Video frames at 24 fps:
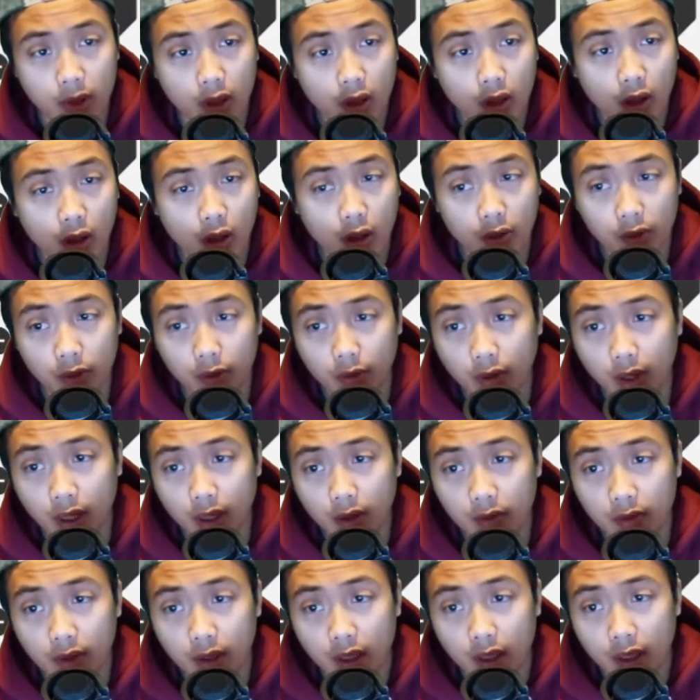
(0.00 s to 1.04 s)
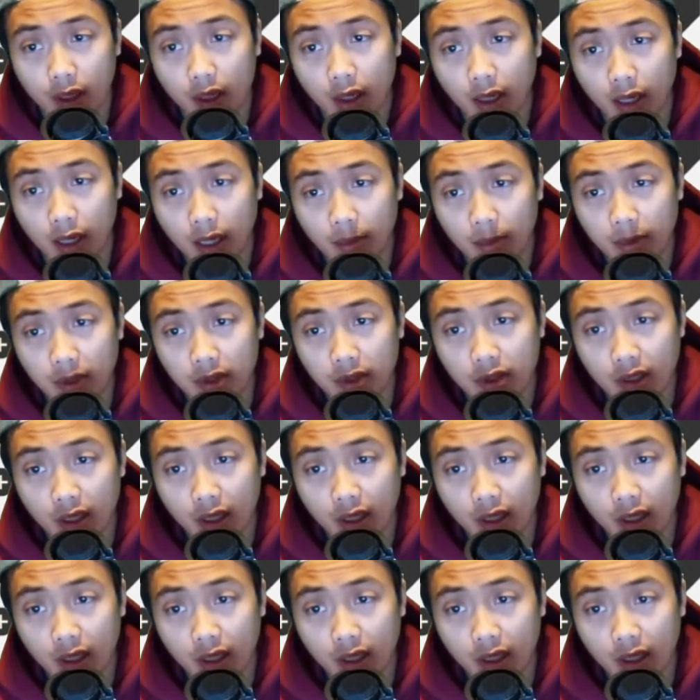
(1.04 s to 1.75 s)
on the ground. I am excited